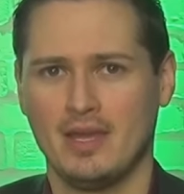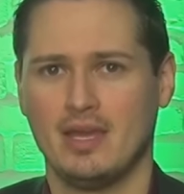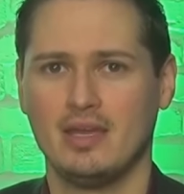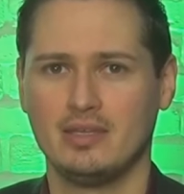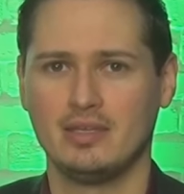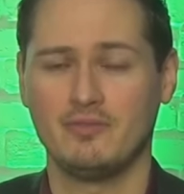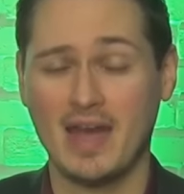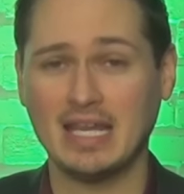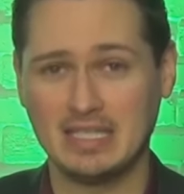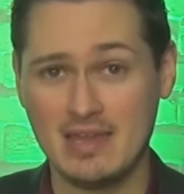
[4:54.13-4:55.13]
And in
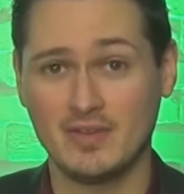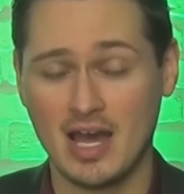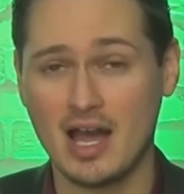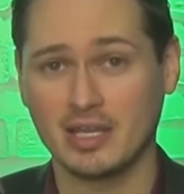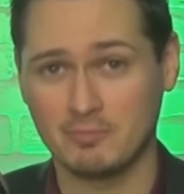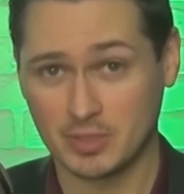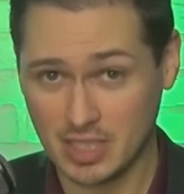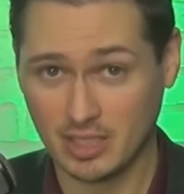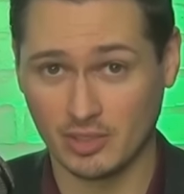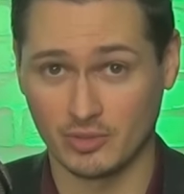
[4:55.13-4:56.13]
fact, David Hogg in
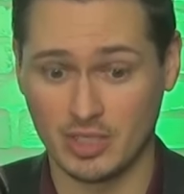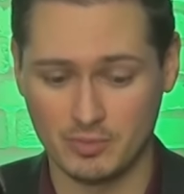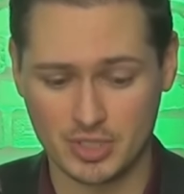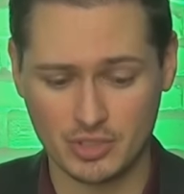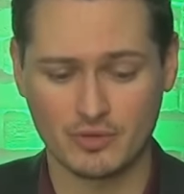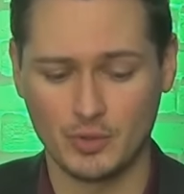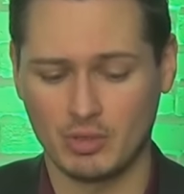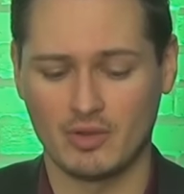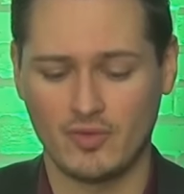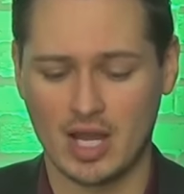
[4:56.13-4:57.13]
particular, he was
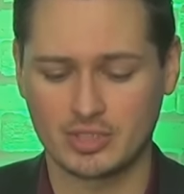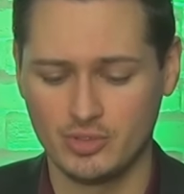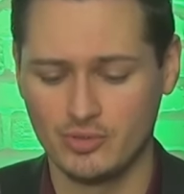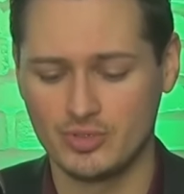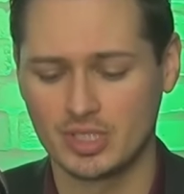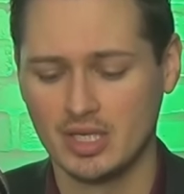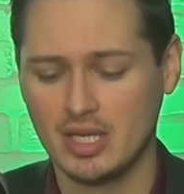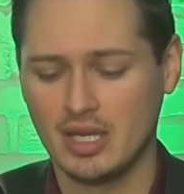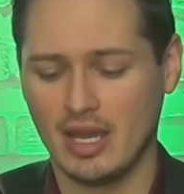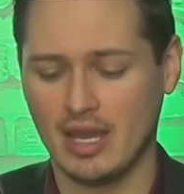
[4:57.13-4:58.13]
interviewed on Fox News,
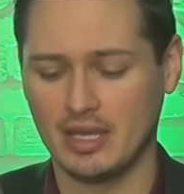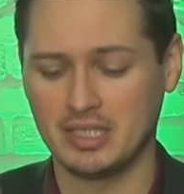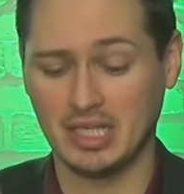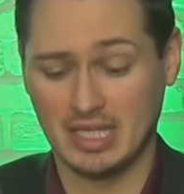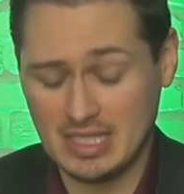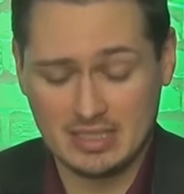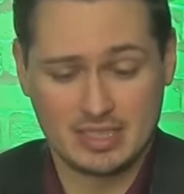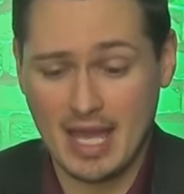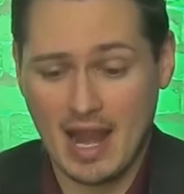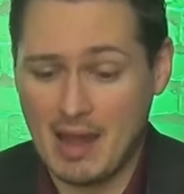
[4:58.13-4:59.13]
And he
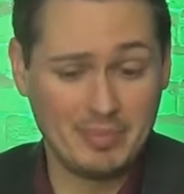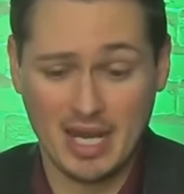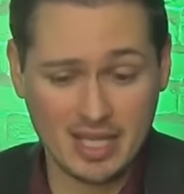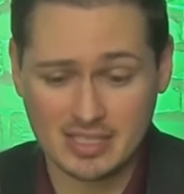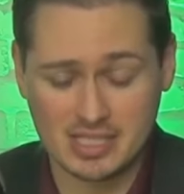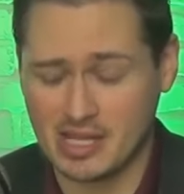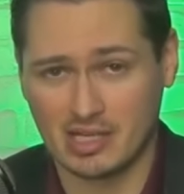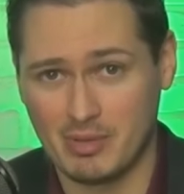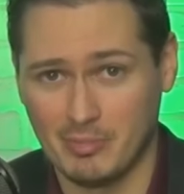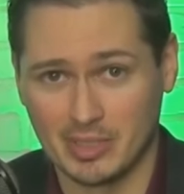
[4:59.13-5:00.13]
said, I'm not against the
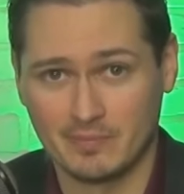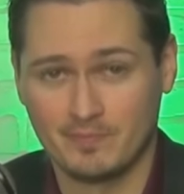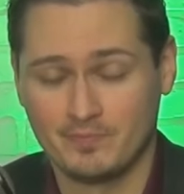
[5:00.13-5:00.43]
Second Amendment.